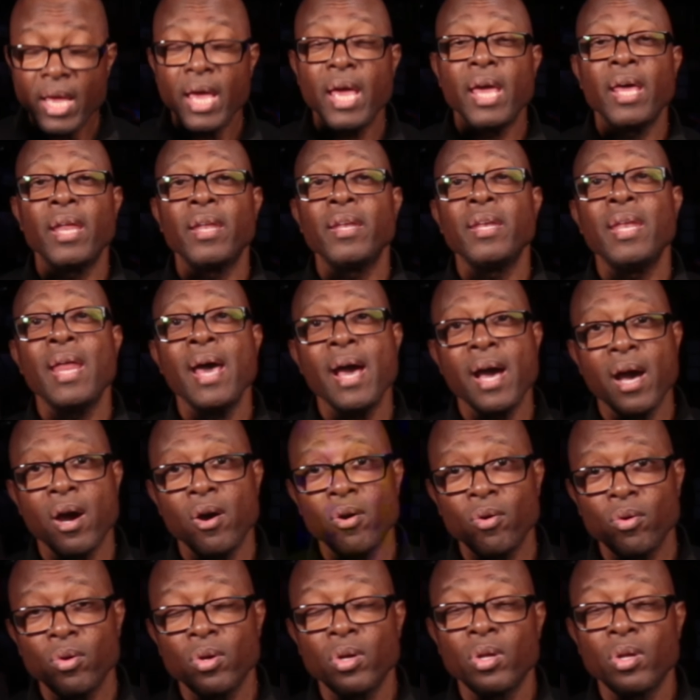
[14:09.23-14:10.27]
And
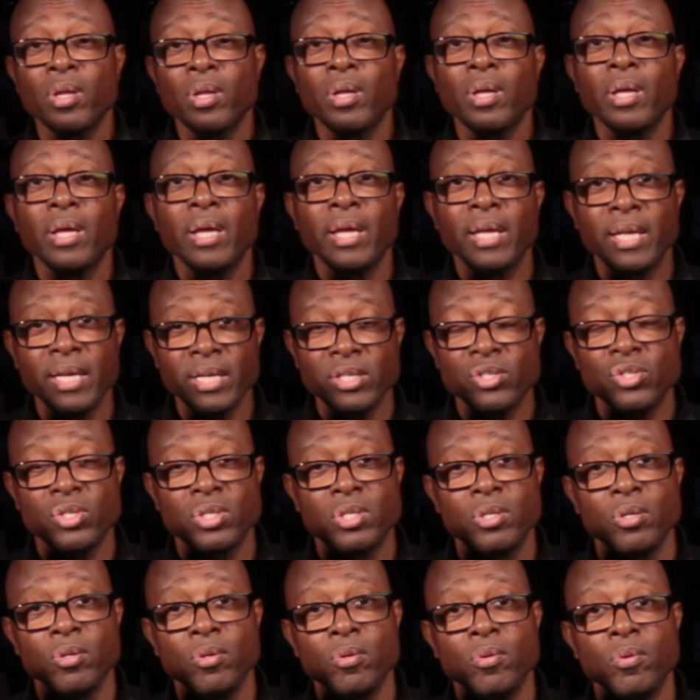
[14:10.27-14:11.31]
now it gets
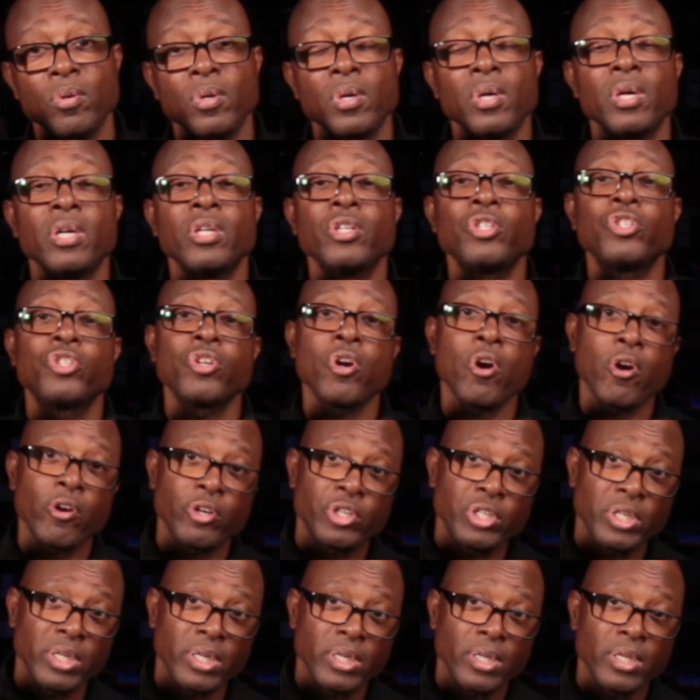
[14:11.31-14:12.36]
to
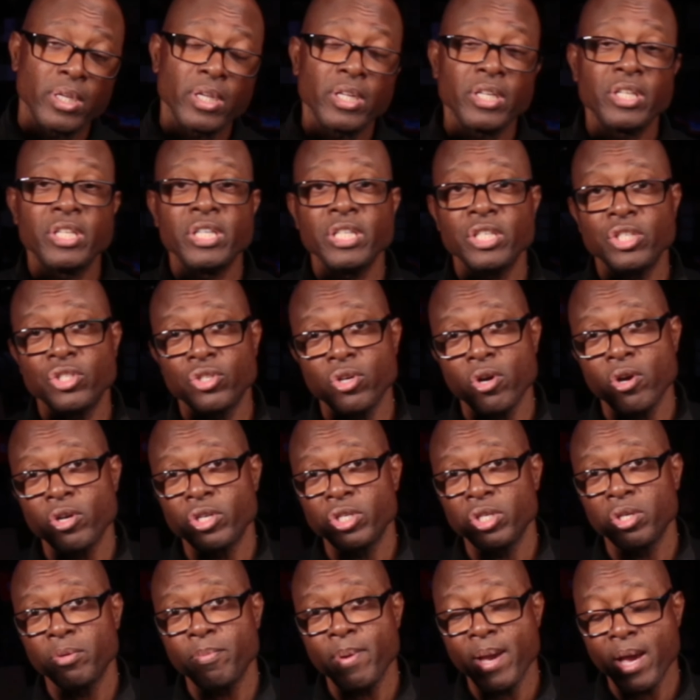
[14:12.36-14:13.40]
charging,
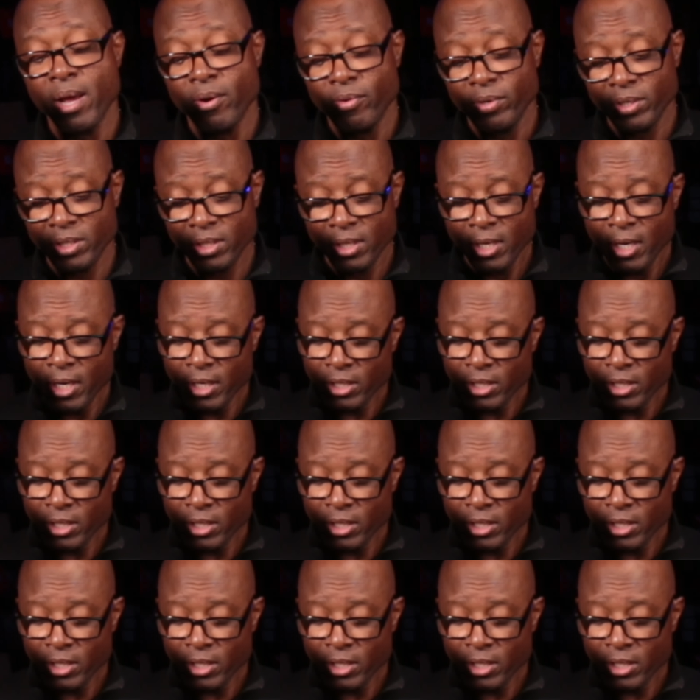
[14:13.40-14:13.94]
discharging your batteries.